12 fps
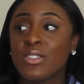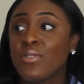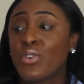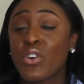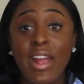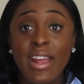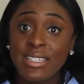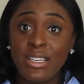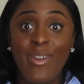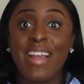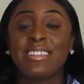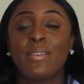of crazy
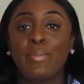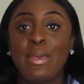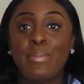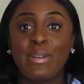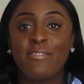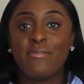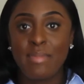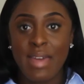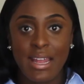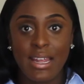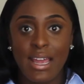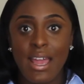ways that people have
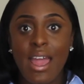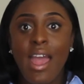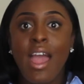made it,